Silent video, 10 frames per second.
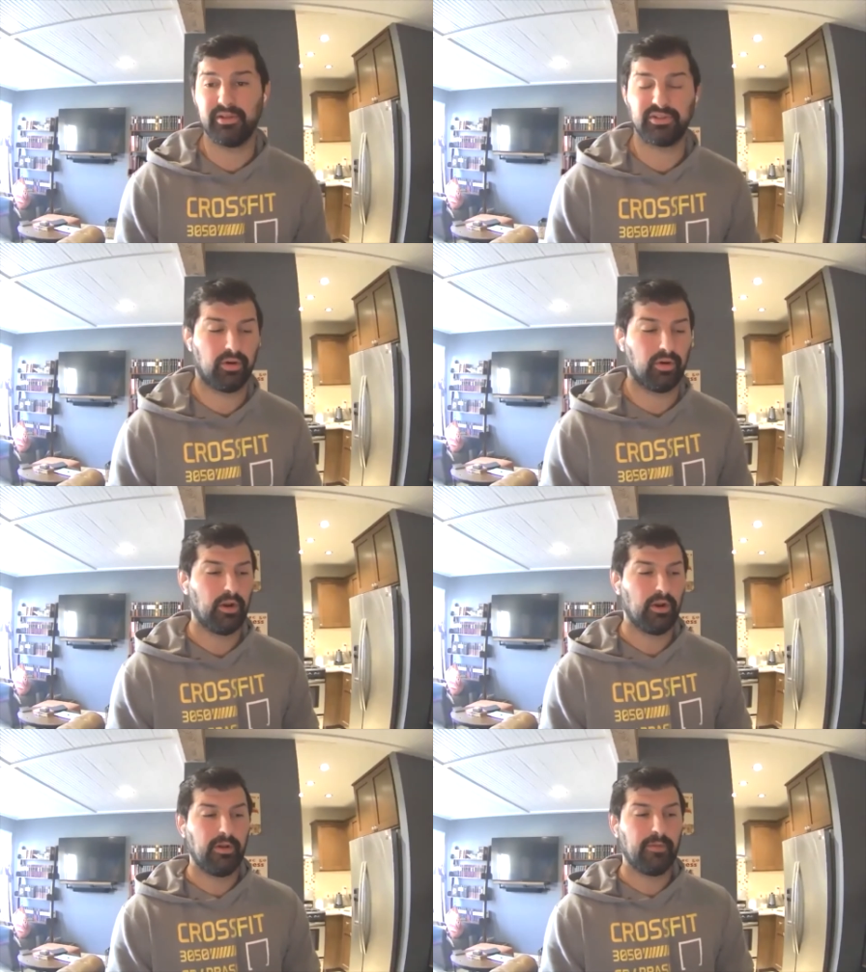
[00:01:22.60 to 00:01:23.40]
So
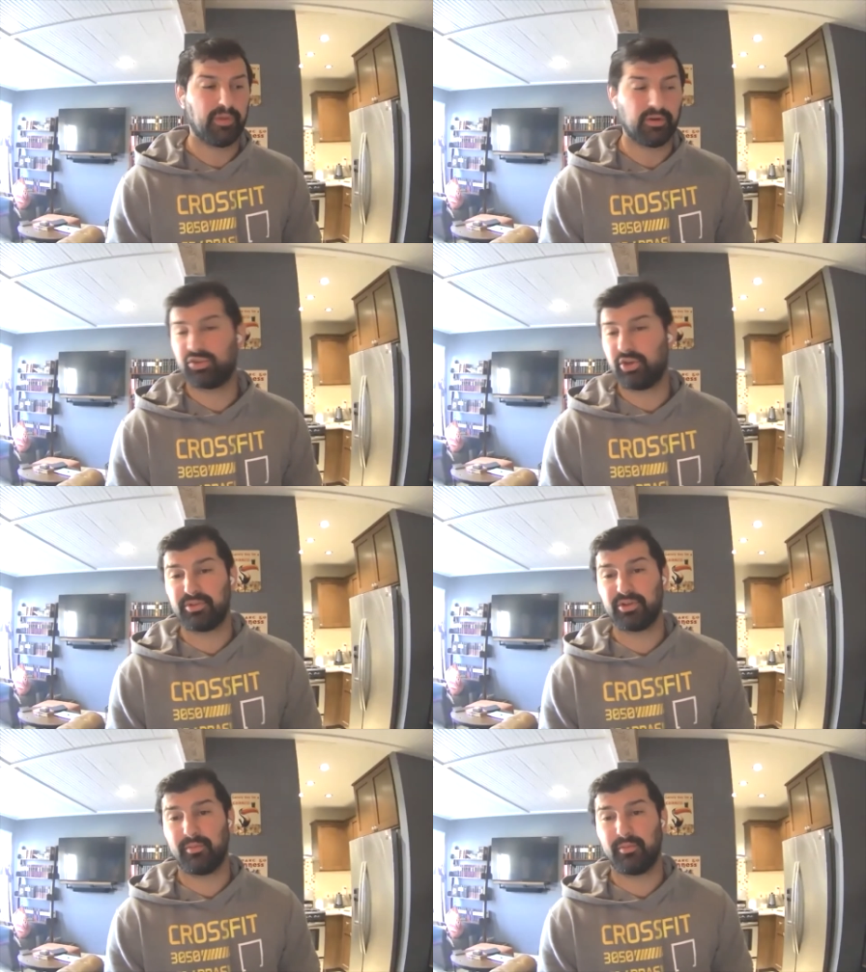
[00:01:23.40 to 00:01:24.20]
there's gyms that
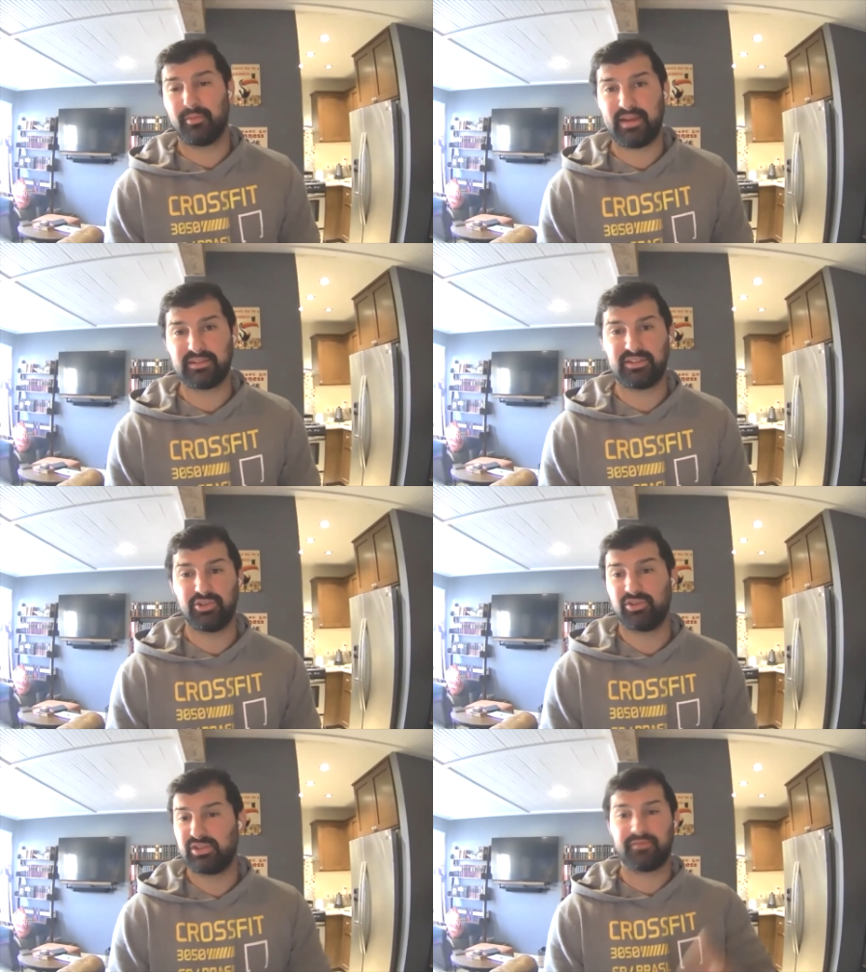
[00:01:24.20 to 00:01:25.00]
are making that
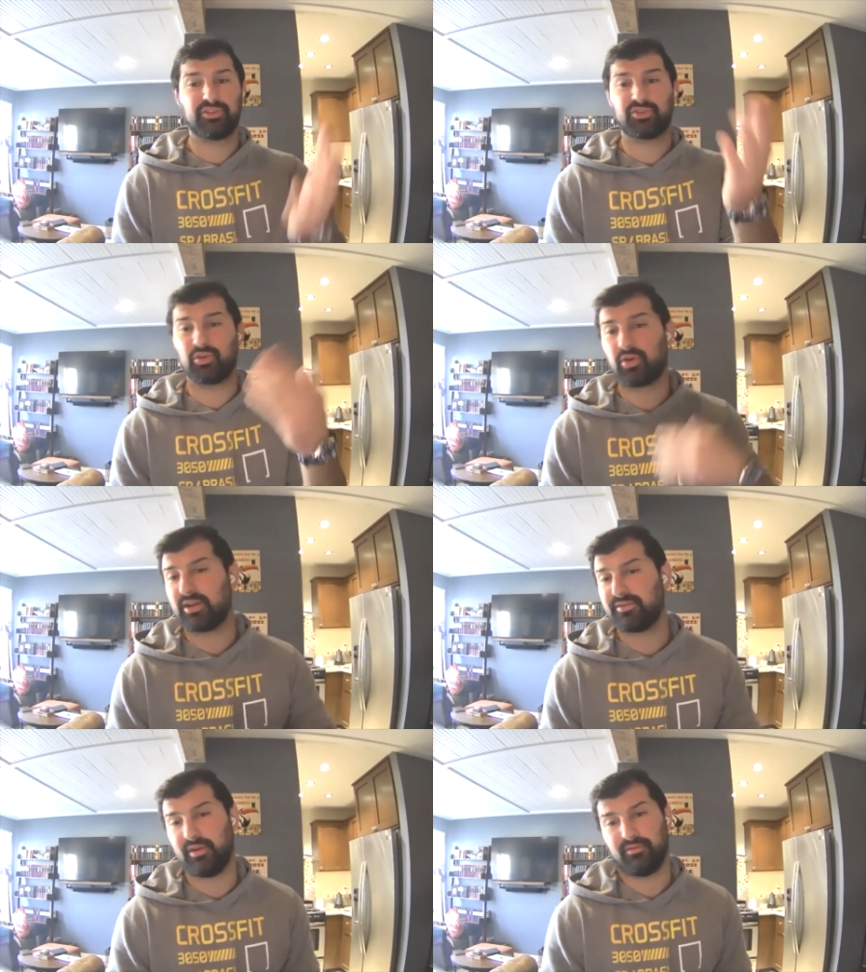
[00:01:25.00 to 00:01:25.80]
decision. San Francisco
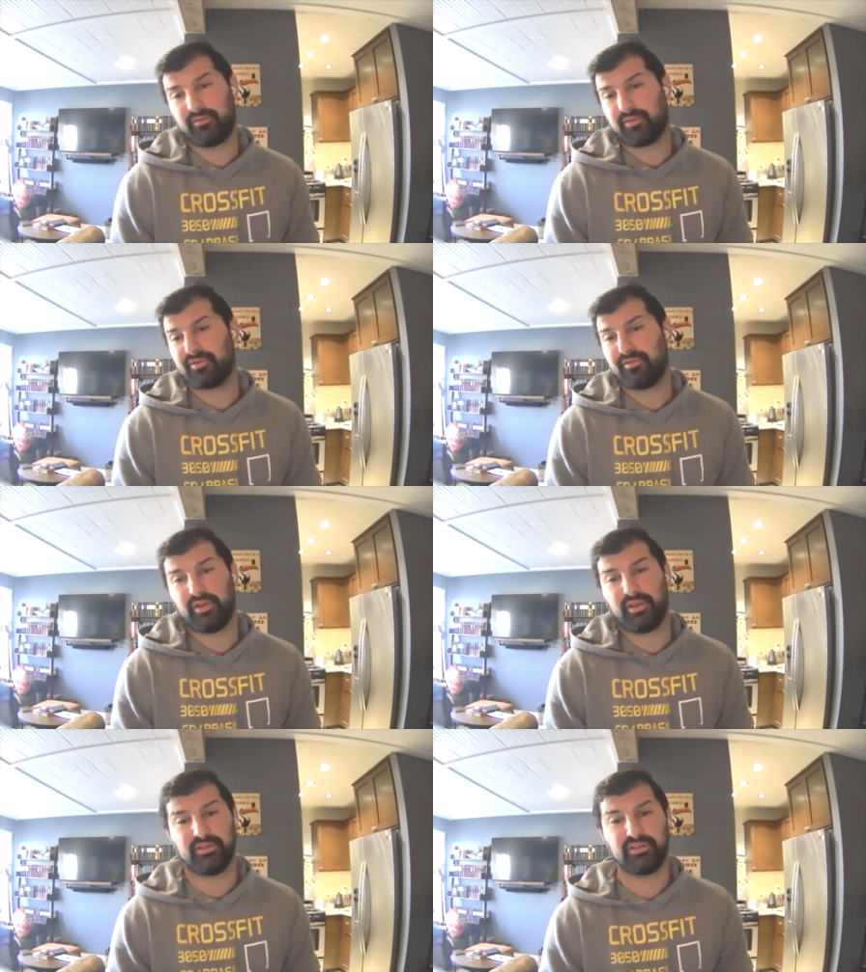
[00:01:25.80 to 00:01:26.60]
CrossFit, first
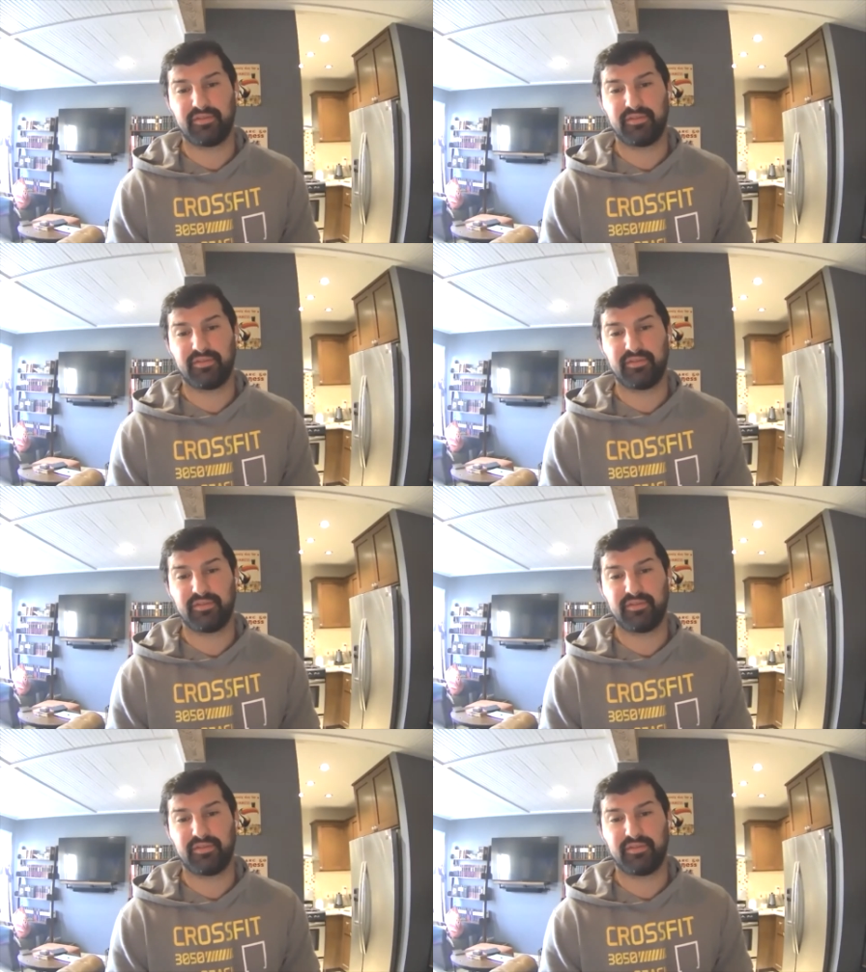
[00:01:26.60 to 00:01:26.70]
affiliate in San